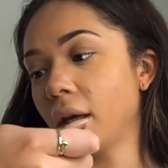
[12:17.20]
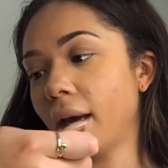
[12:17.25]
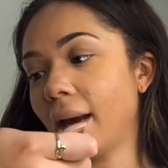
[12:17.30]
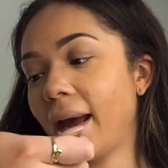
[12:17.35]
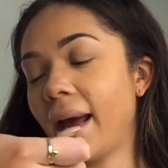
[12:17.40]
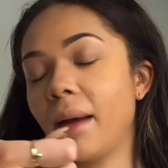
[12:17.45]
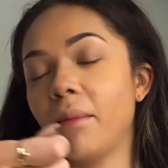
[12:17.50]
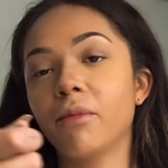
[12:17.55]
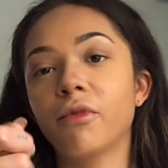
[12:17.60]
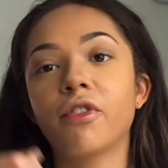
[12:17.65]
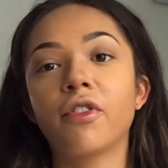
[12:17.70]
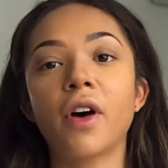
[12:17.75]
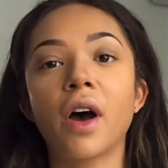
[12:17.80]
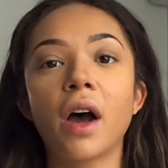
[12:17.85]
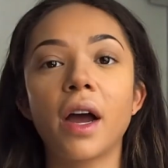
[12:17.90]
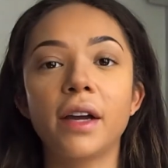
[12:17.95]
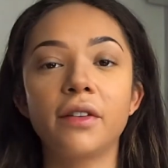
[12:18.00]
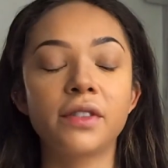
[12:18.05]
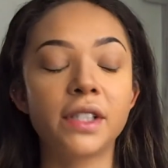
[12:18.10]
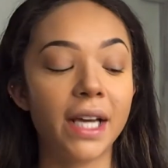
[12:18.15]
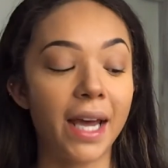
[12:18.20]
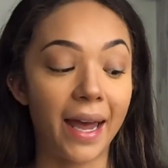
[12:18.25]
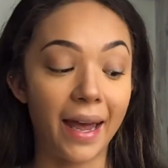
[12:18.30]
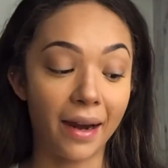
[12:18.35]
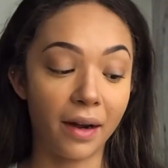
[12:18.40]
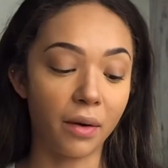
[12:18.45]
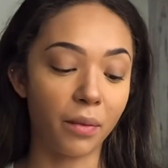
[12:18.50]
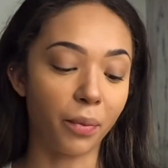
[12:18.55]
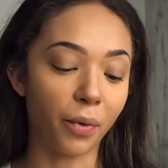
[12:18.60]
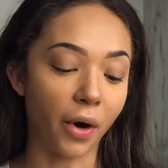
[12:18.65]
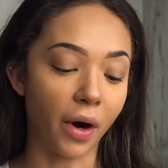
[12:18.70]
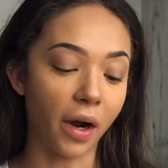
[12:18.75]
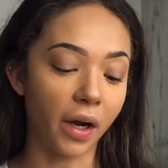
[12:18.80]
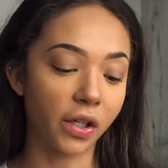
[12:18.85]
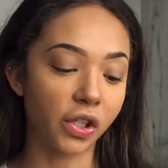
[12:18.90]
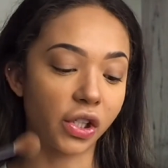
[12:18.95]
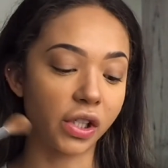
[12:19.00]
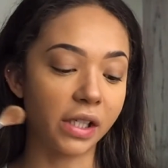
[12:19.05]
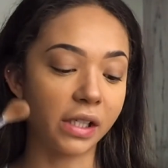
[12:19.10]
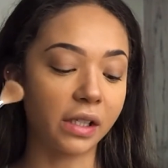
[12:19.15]
M510
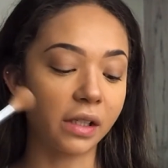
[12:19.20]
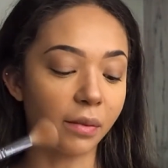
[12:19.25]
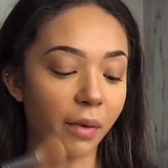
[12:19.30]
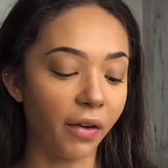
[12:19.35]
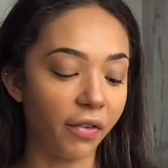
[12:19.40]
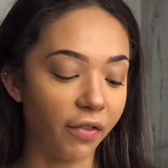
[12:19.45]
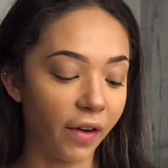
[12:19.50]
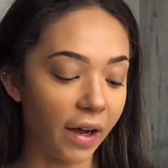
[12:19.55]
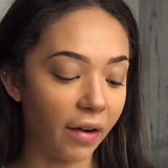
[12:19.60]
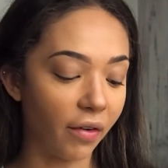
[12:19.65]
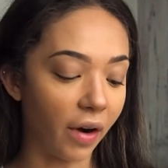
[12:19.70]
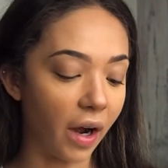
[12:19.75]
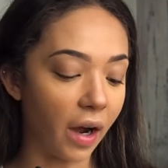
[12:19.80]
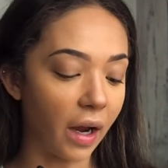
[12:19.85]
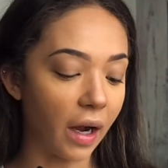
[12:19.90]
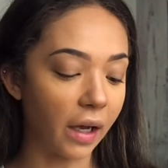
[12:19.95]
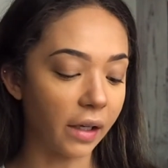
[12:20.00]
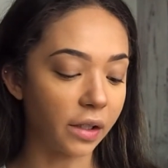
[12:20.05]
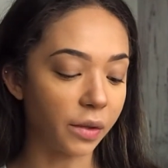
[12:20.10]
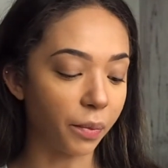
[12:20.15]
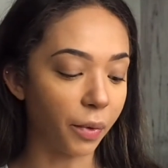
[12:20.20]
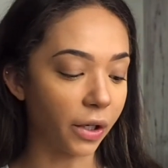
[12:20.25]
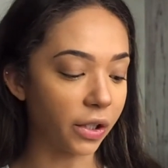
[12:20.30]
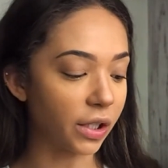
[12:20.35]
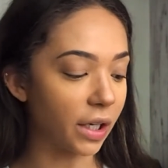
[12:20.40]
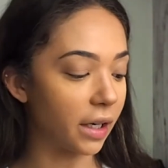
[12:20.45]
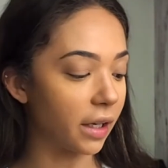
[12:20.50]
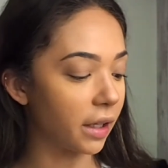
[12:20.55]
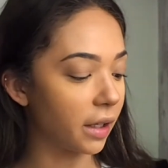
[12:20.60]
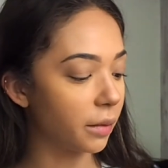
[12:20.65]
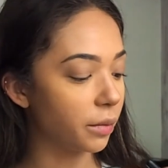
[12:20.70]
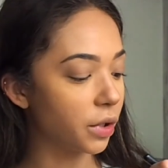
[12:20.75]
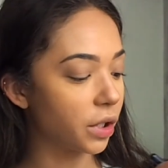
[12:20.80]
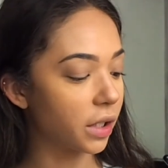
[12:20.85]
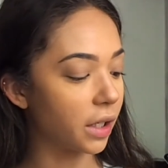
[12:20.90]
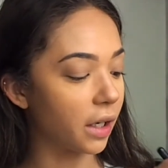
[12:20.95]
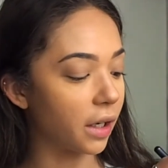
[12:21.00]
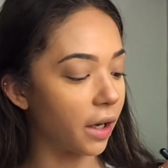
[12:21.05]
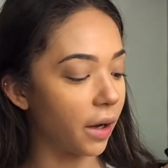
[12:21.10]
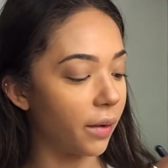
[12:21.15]
brush. This is my favourite highlighter brush, and I think I'm just
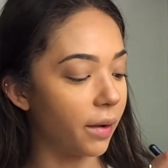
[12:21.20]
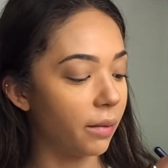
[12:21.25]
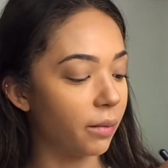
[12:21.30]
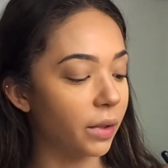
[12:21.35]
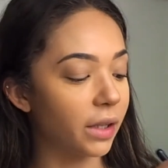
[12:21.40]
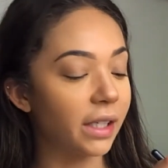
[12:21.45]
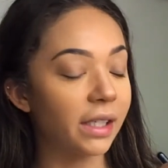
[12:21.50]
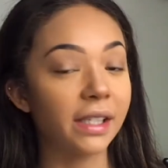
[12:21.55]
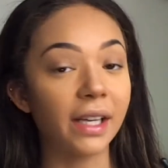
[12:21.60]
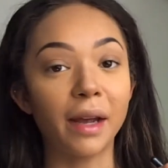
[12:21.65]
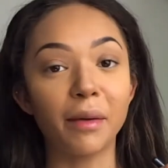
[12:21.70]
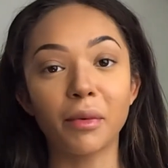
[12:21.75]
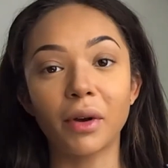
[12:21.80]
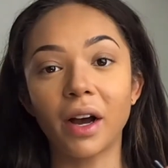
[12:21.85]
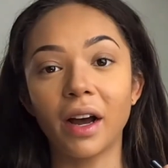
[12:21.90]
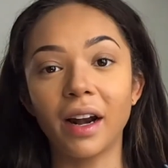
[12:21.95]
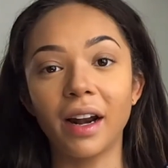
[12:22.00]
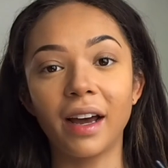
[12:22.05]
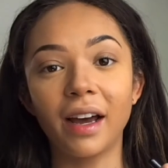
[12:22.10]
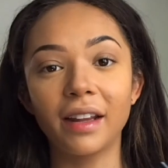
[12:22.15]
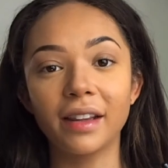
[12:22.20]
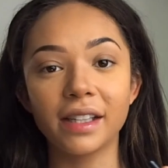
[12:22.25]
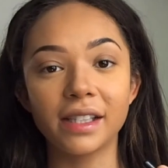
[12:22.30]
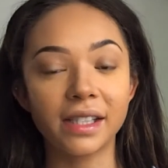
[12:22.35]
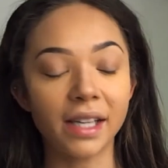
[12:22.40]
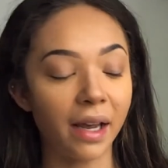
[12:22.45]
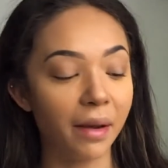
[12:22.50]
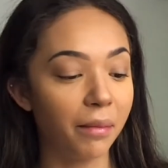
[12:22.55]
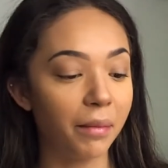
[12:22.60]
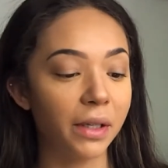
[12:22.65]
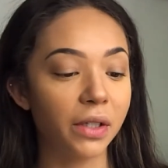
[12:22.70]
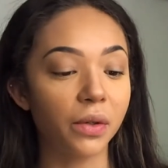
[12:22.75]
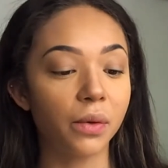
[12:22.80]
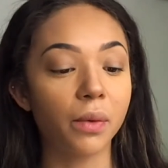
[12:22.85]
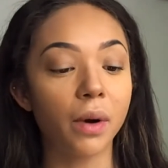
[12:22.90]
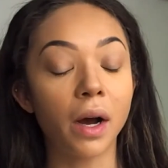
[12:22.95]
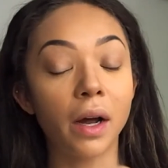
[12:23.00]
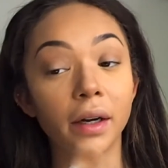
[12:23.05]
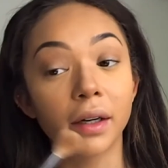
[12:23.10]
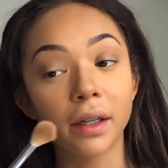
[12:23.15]
going to go in with the same colour, the same middle
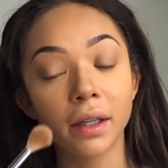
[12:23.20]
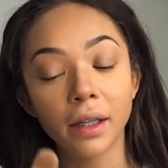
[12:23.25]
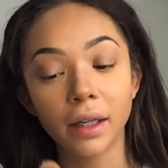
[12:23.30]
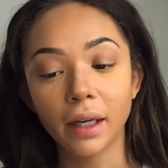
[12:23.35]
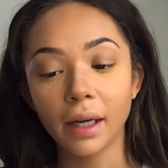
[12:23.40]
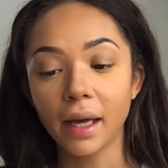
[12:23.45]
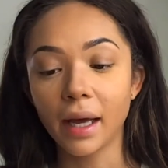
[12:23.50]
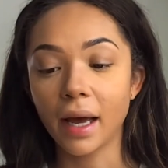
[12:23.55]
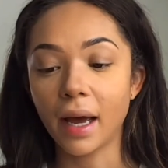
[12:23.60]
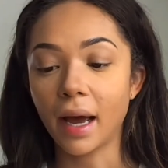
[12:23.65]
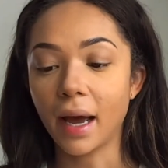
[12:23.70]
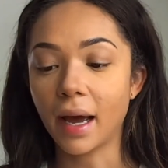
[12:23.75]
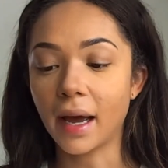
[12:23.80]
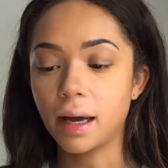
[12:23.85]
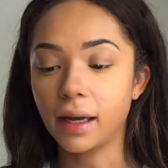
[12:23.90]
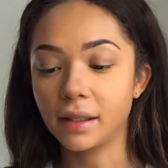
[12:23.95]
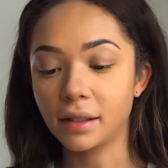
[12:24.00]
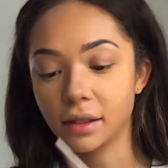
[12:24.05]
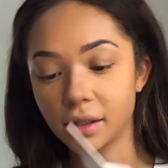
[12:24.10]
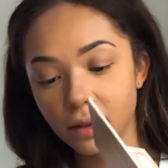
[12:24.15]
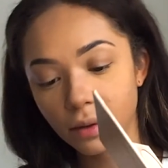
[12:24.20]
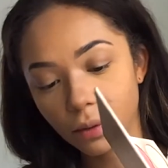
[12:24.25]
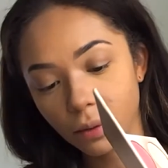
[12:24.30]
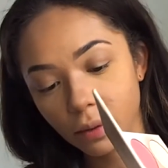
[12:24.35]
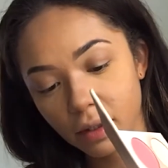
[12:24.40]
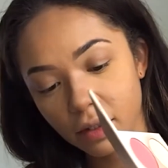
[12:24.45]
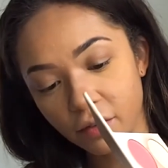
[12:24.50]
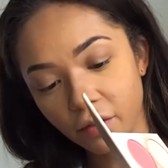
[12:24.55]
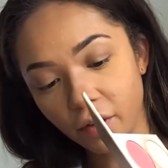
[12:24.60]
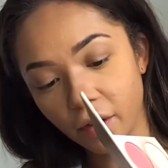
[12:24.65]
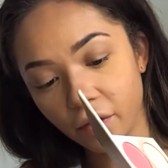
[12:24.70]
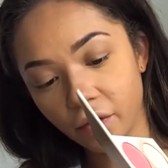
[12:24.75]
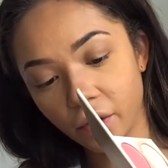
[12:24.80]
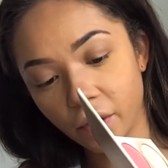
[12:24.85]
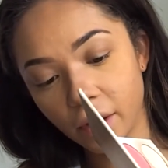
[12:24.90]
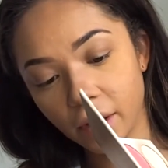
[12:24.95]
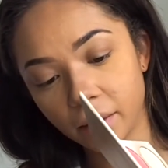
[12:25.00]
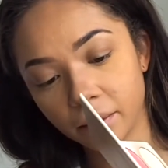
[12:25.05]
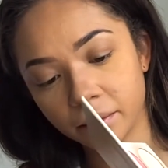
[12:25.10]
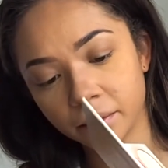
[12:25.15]
one, and oh, there's fluff on
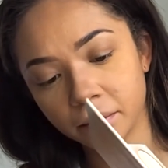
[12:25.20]
it.